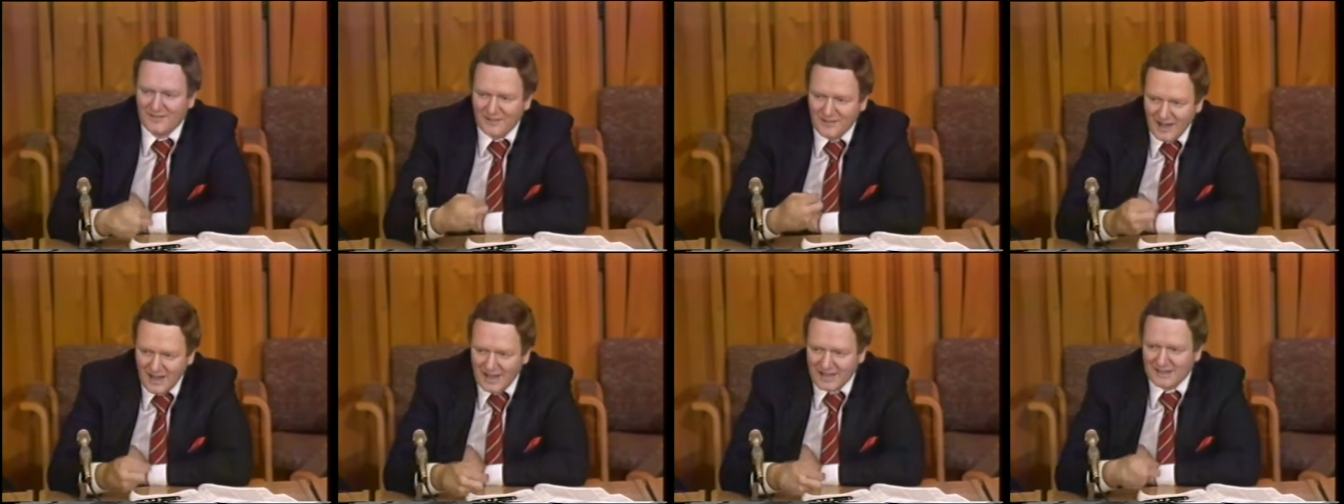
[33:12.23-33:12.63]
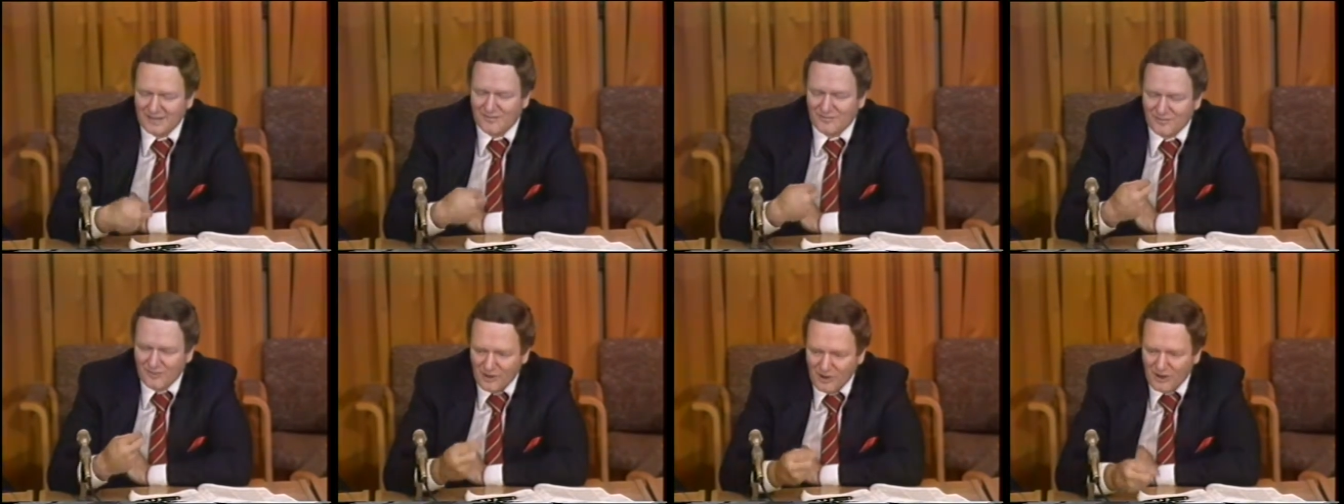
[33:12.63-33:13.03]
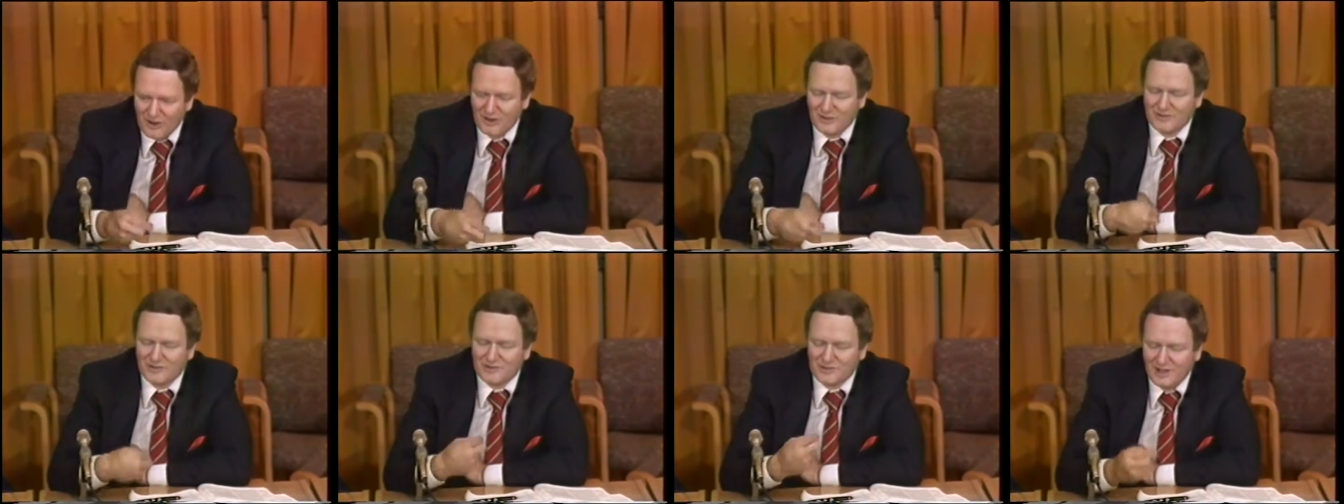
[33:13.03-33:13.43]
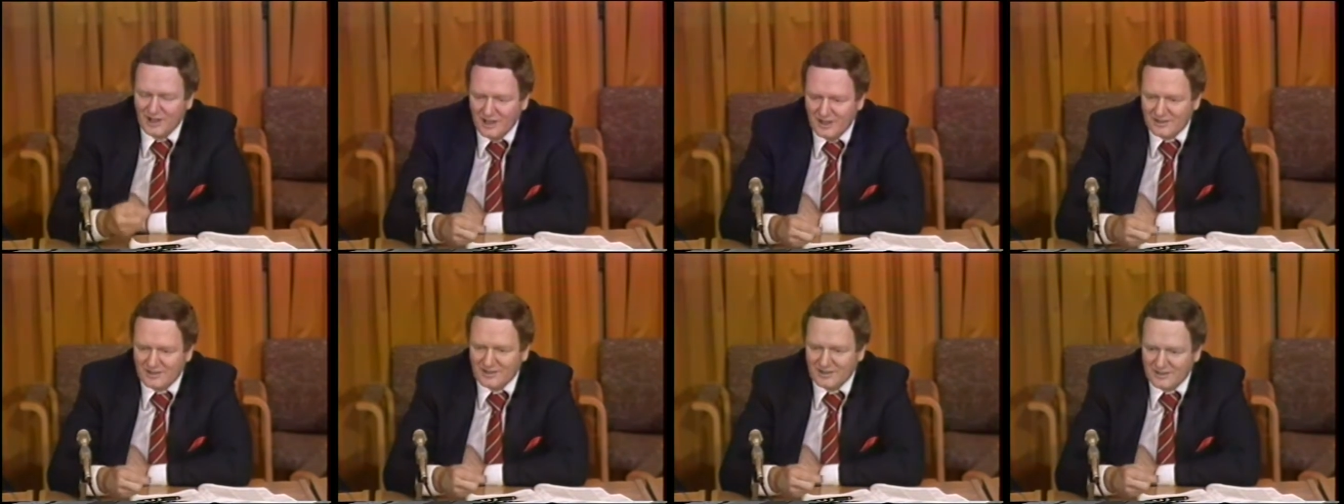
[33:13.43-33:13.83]
That involves
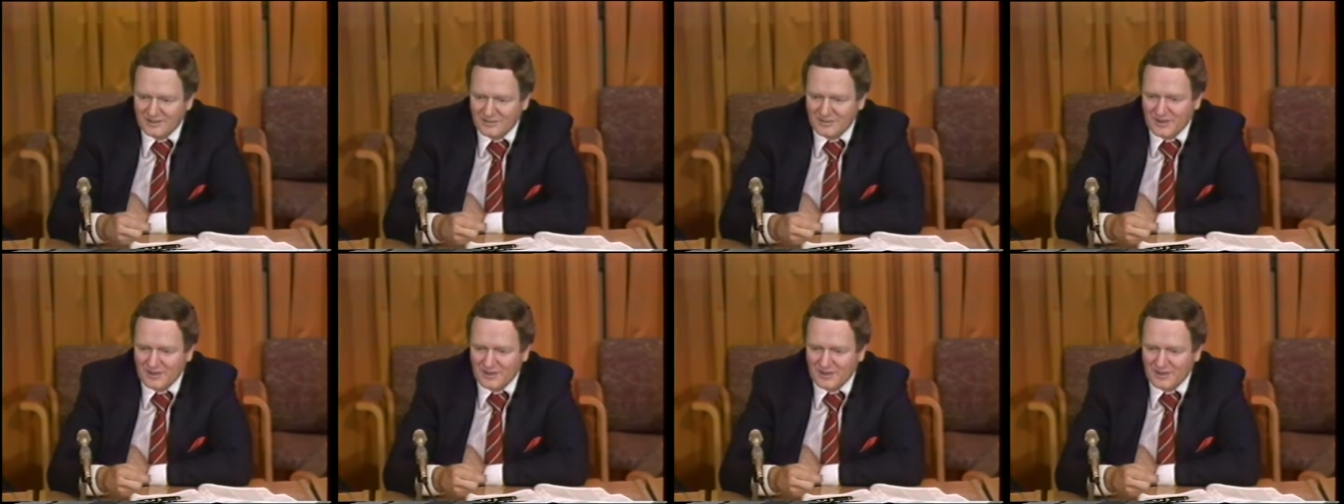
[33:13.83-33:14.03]
the,